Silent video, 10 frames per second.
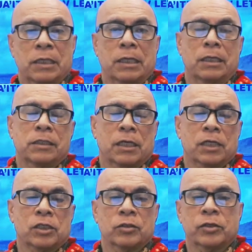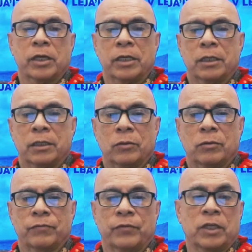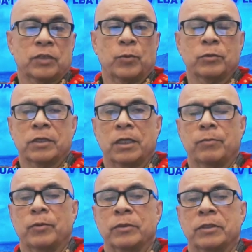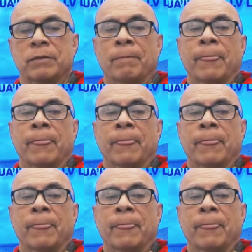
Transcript: in international trade of exports and imports.